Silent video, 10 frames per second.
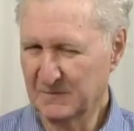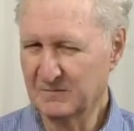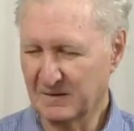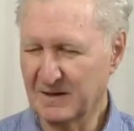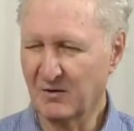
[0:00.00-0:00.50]

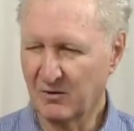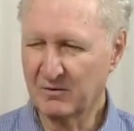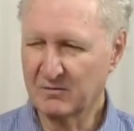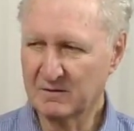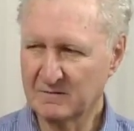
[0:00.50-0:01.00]
So there are a lot
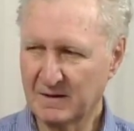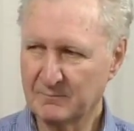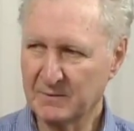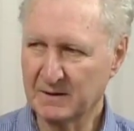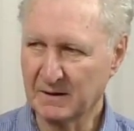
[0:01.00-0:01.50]
of things
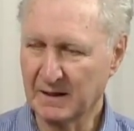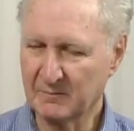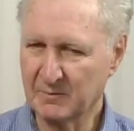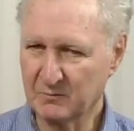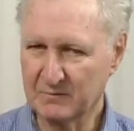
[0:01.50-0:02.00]
happening,
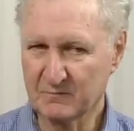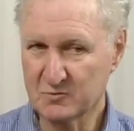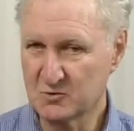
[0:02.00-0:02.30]
uh, but we've